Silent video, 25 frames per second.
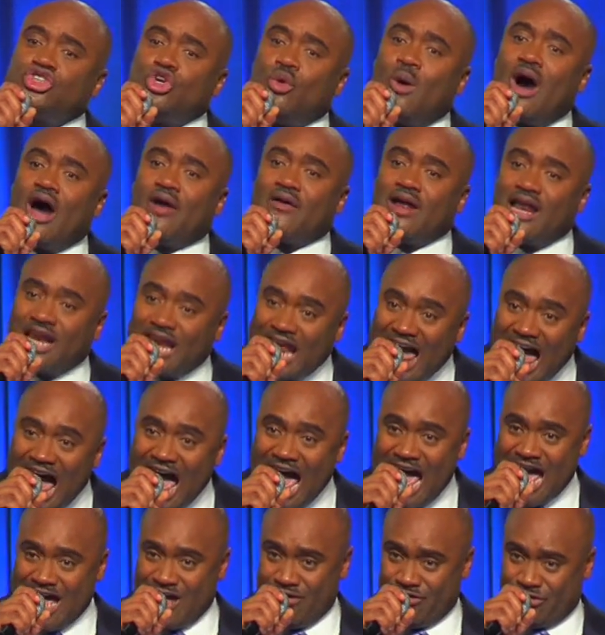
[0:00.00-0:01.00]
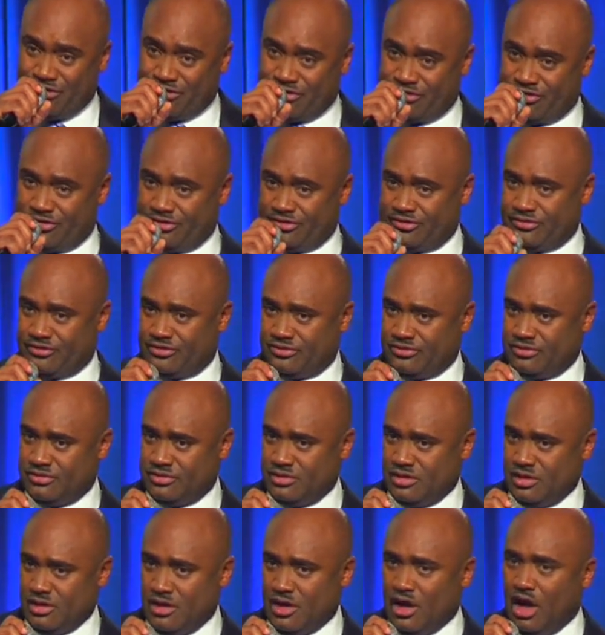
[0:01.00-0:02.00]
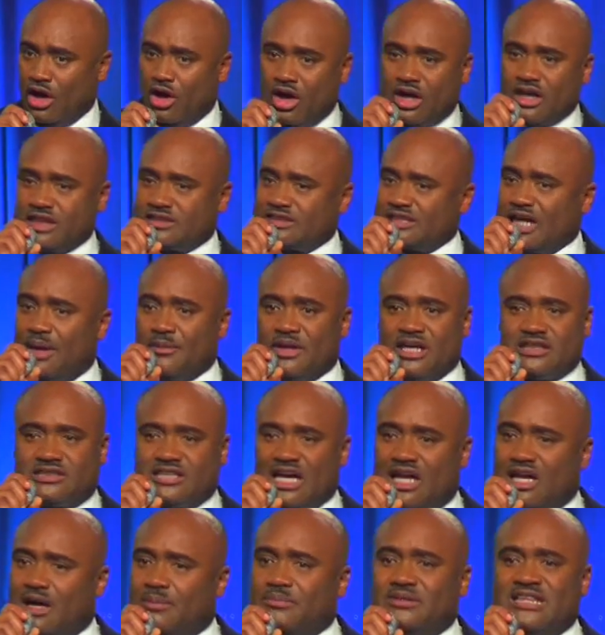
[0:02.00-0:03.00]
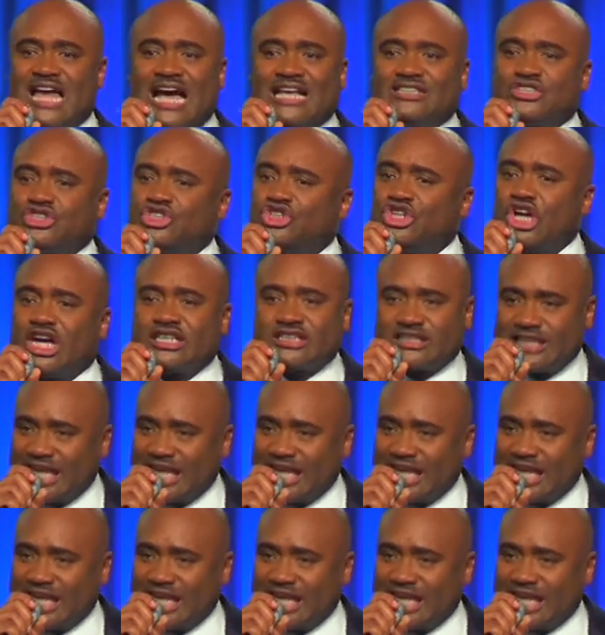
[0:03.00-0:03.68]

you are alive. Look at somebody and tell them, "That's just